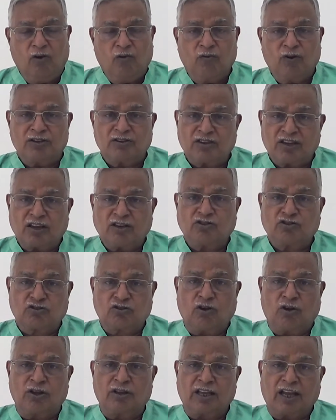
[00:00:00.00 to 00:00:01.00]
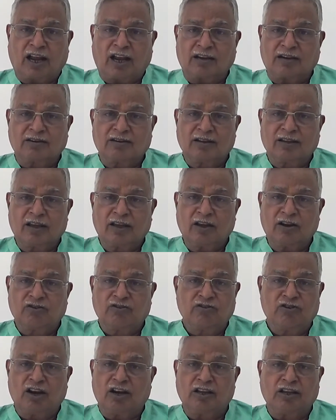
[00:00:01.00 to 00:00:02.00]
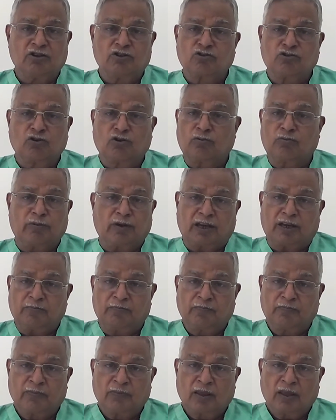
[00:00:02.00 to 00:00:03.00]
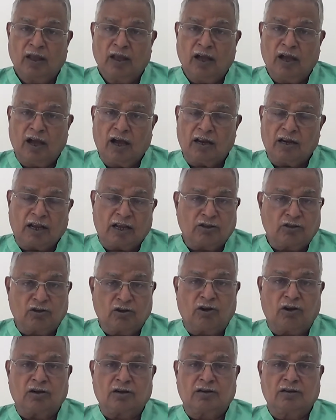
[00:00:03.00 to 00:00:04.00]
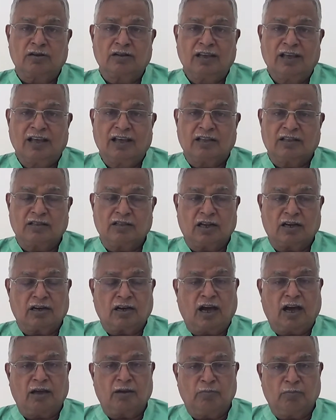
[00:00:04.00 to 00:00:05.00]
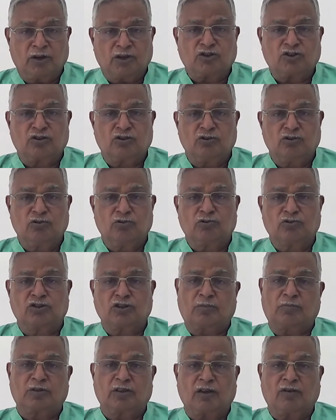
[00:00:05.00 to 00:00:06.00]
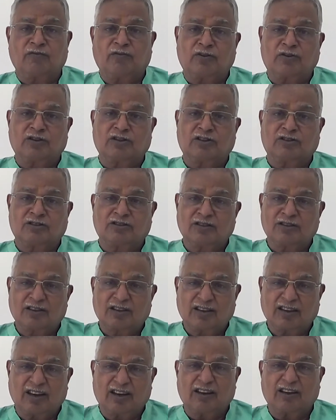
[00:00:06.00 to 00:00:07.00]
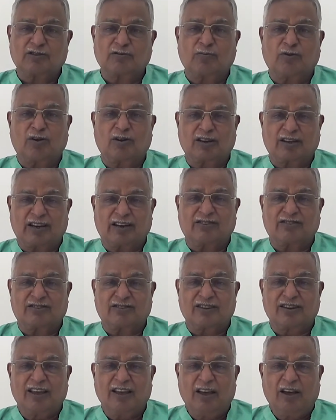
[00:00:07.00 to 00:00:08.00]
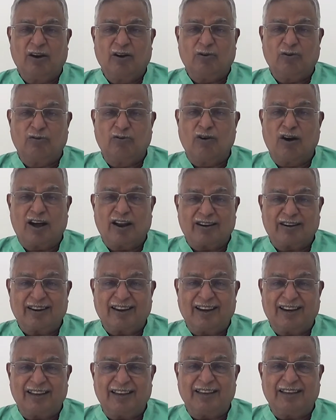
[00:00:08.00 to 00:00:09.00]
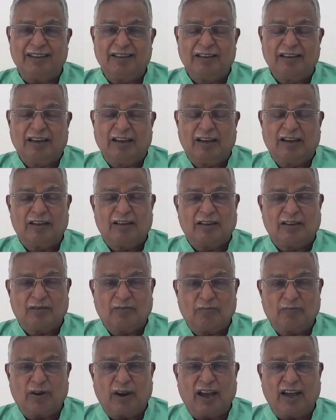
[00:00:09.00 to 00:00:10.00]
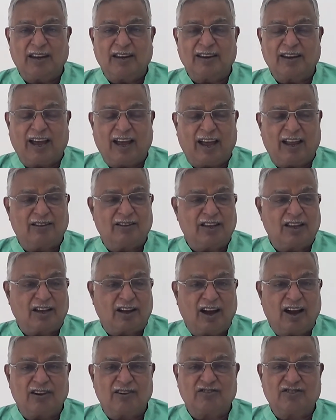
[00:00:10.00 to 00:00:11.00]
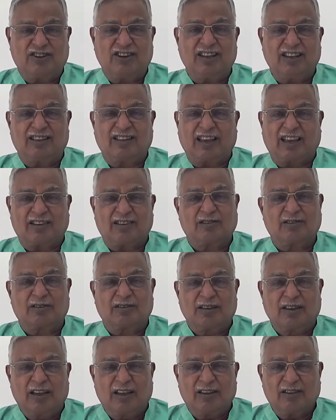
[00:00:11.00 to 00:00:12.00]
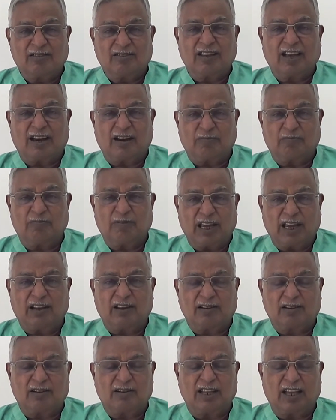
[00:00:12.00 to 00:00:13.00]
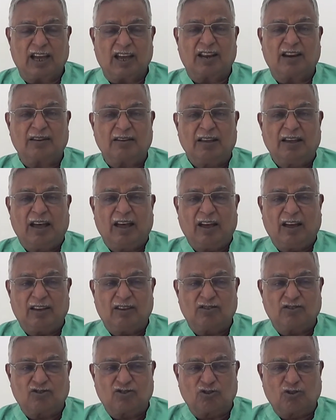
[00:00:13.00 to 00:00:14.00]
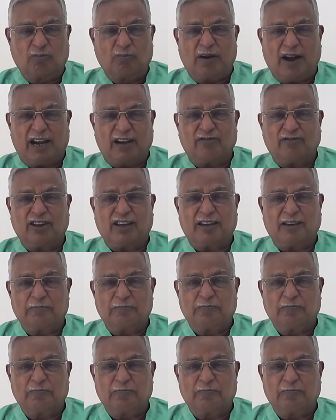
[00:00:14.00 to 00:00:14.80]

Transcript: Once I saw that, it really shook me. And I thought that I must do something for these small kids who are really blind and they can't see things that being there in so badly.